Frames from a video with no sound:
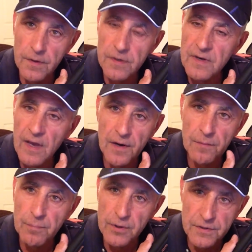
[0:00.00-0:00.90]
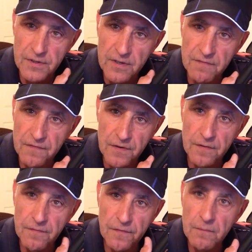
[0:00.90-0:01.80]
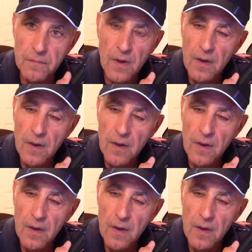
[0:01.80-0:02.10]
it and had it personally fitted from